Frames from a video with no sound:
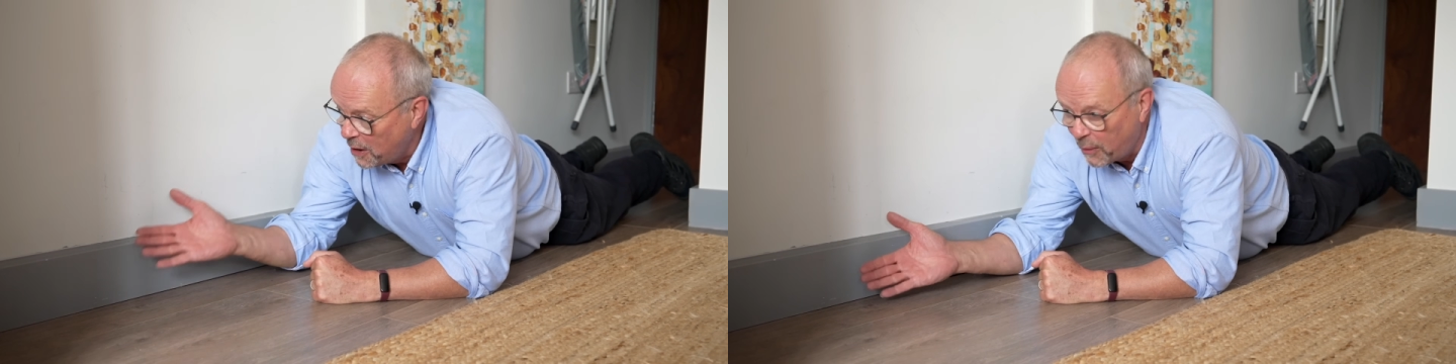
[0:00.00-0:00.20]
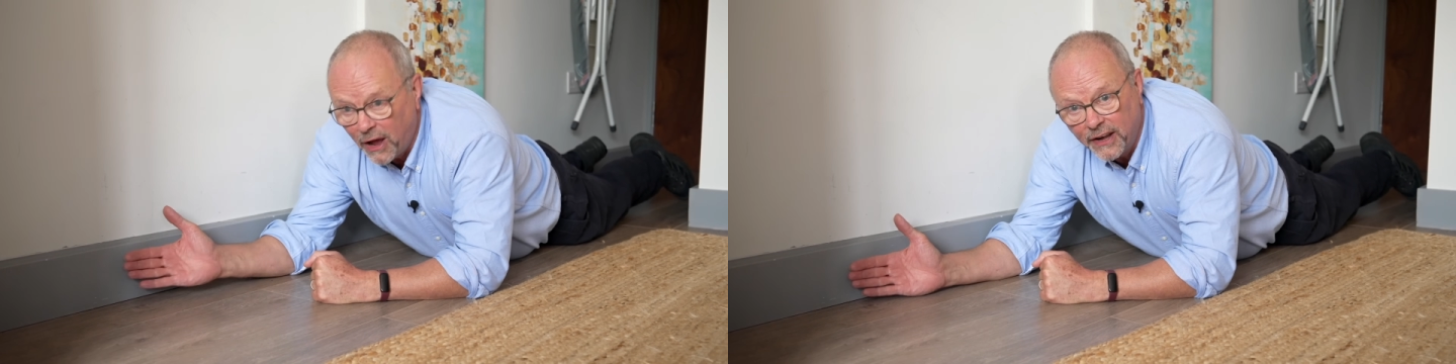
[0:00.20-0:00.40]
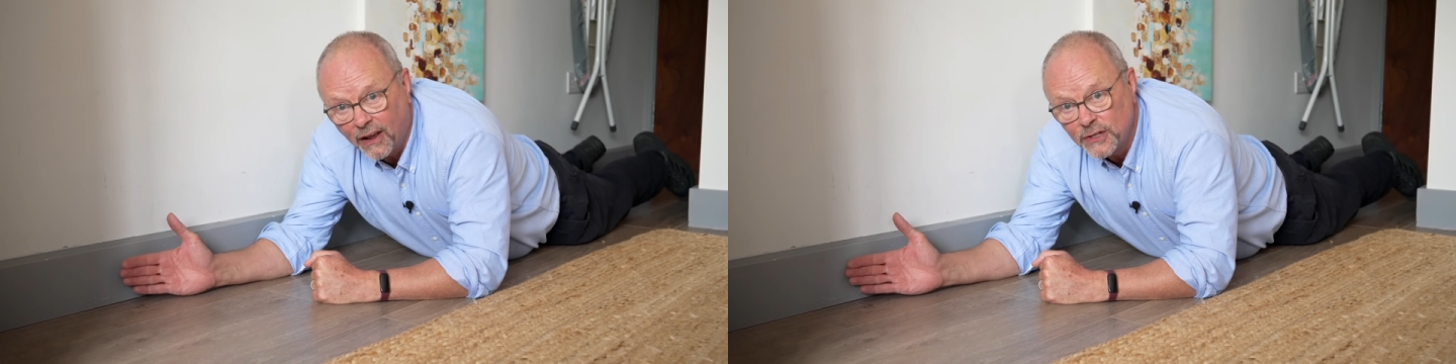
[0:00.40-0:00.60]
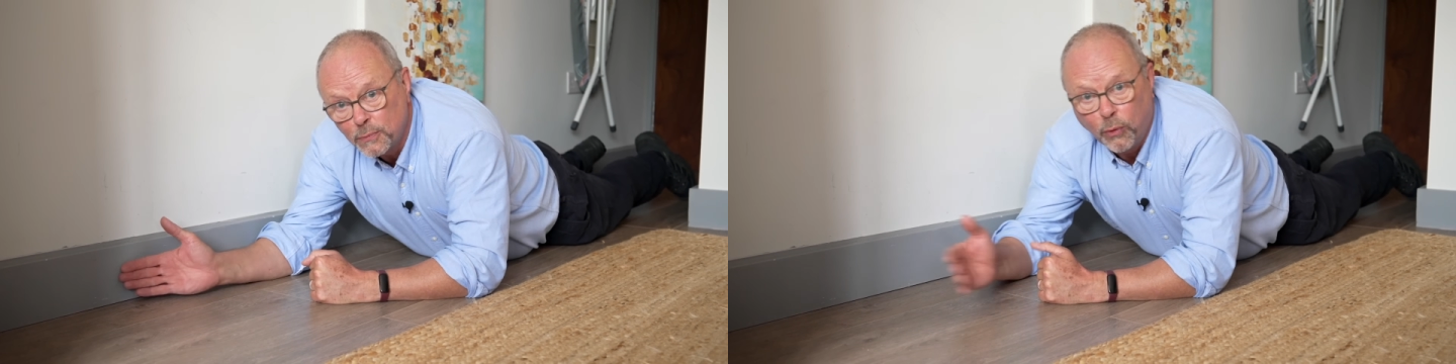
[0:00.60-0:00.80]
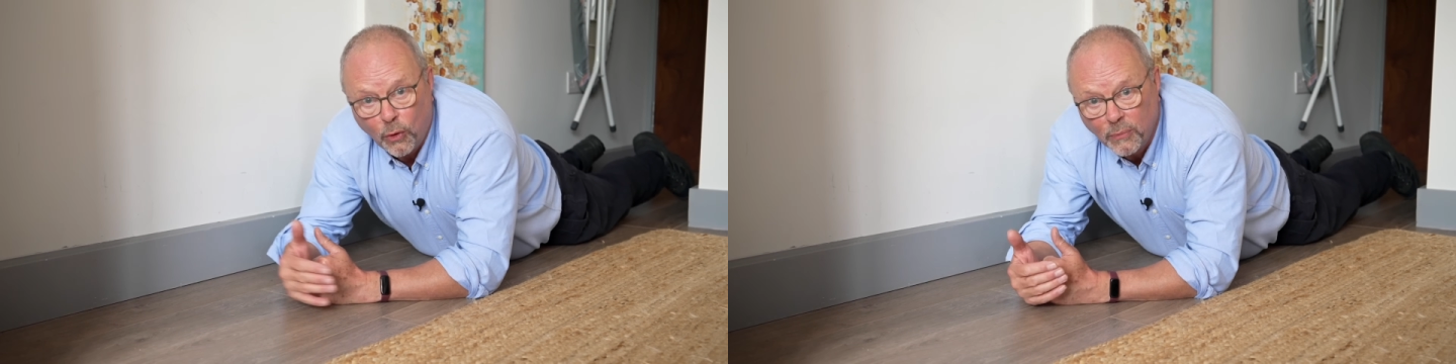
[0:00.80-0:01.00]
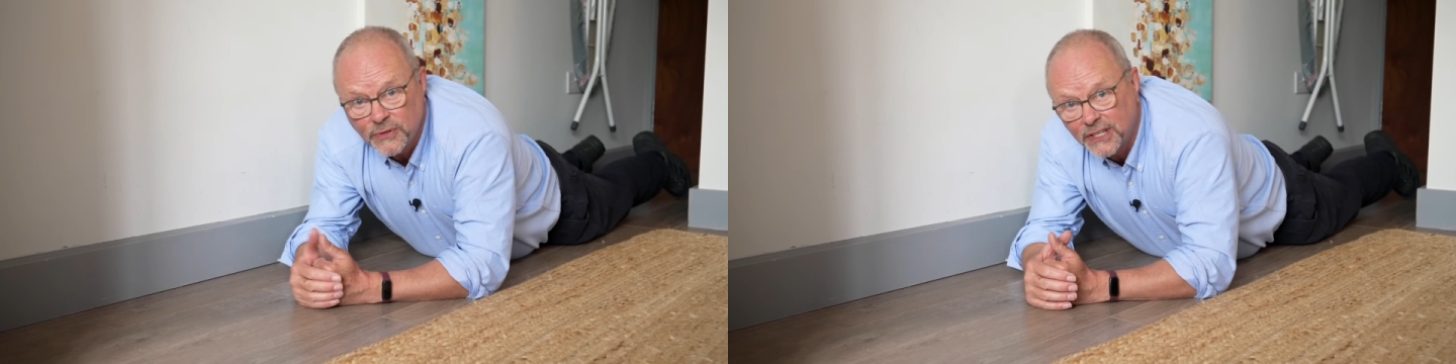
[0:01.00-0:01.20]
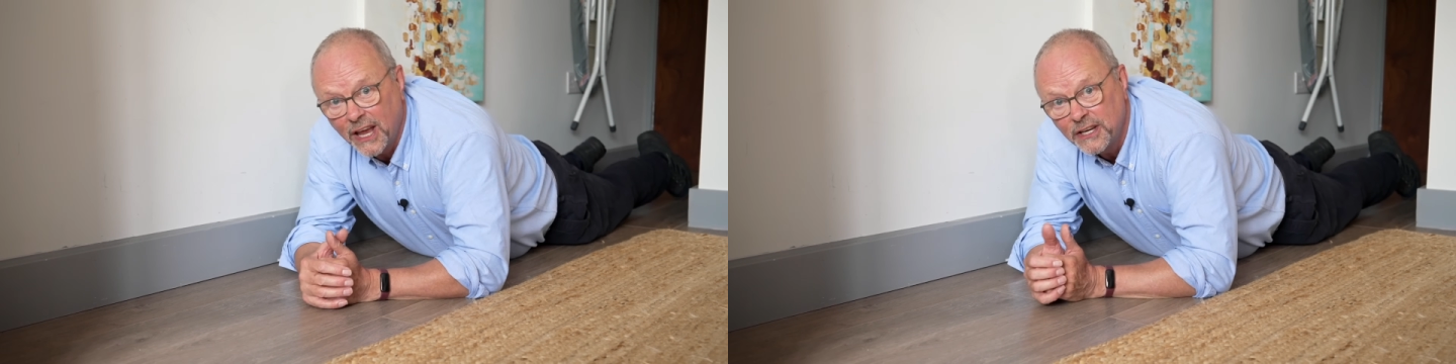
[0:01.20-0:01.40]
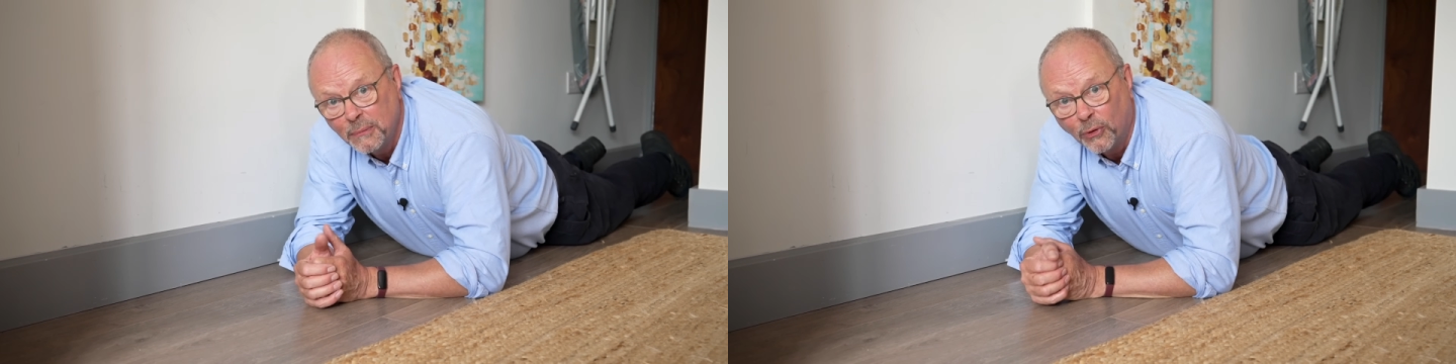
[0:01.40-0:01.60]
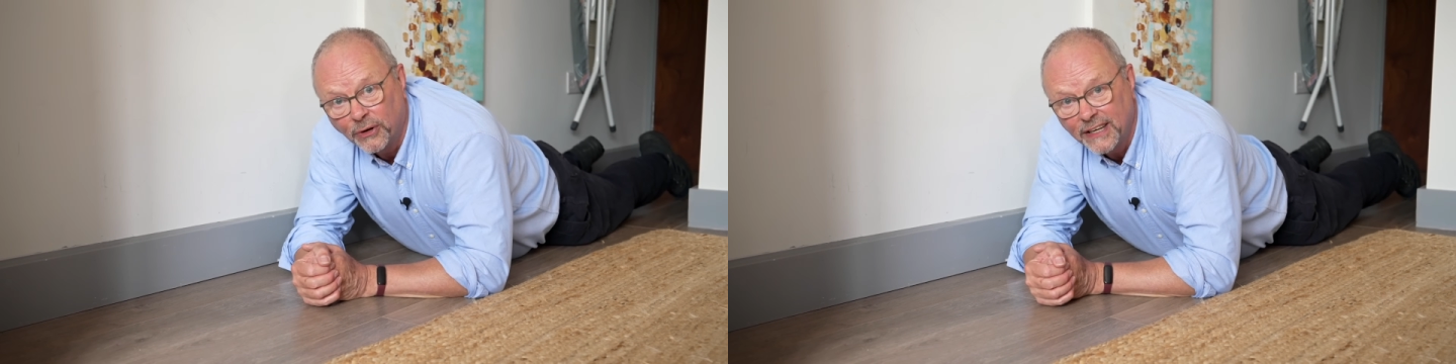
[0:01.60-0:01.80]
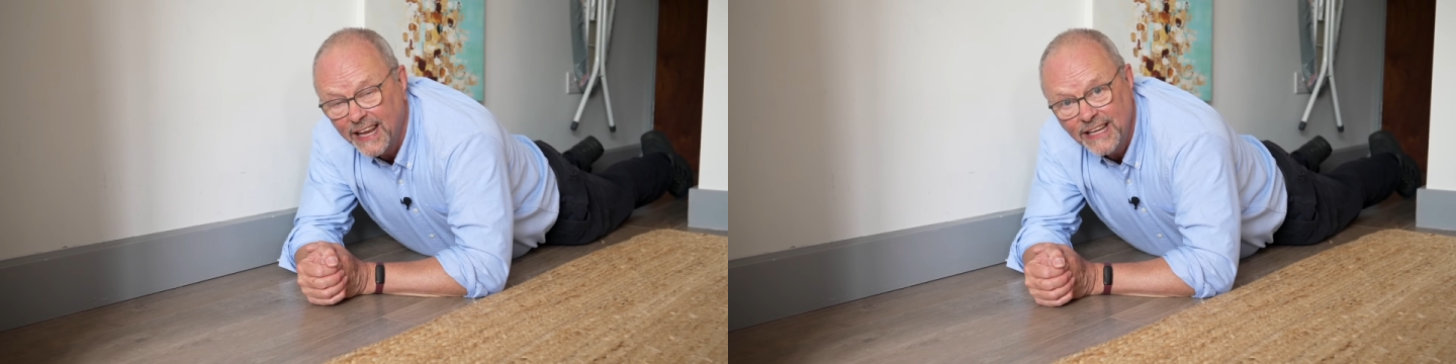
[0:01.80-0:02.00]
by a nice warm skirting board
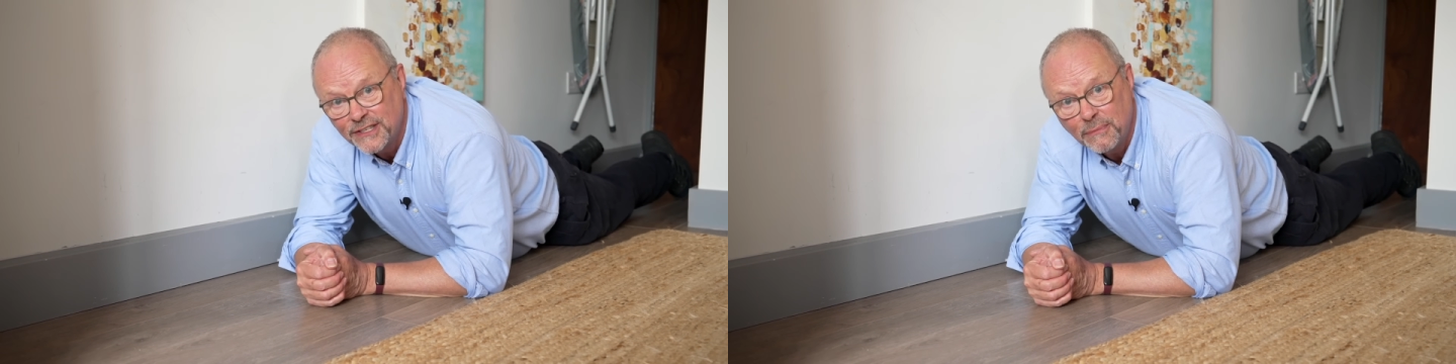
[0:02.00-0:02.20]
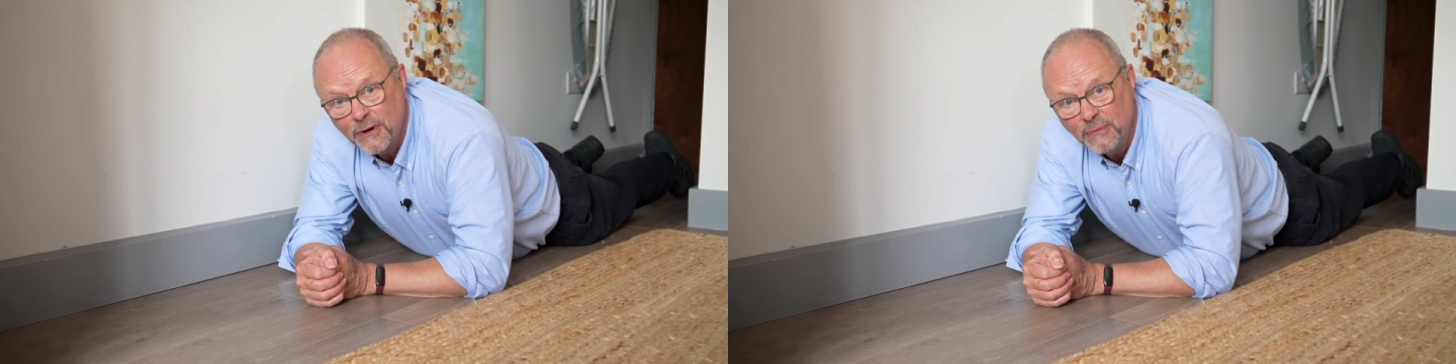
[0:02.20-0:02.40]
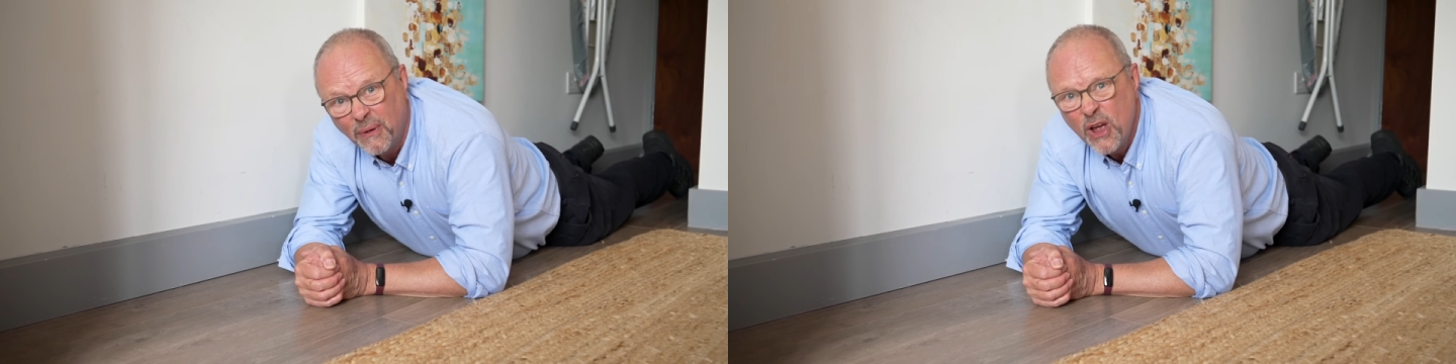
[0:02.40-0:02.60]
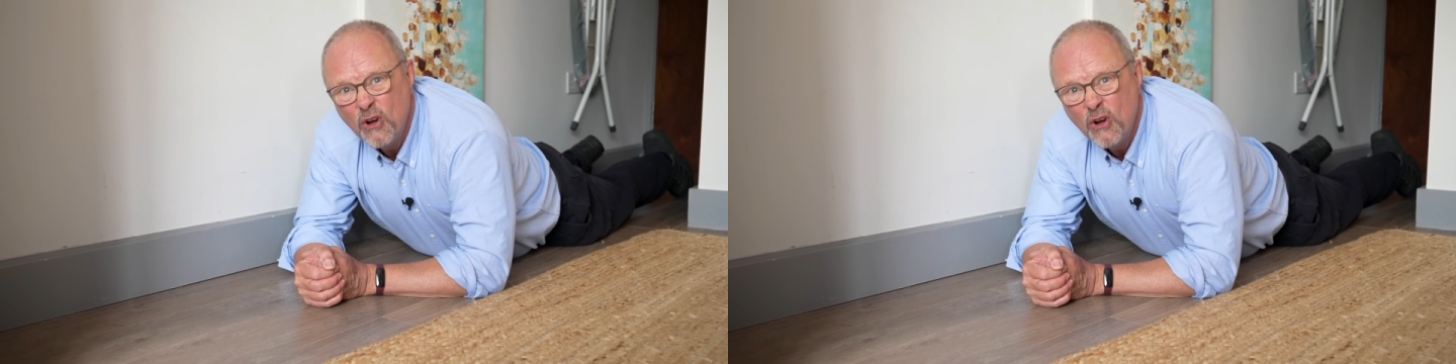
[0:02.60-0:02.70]
and heats the room.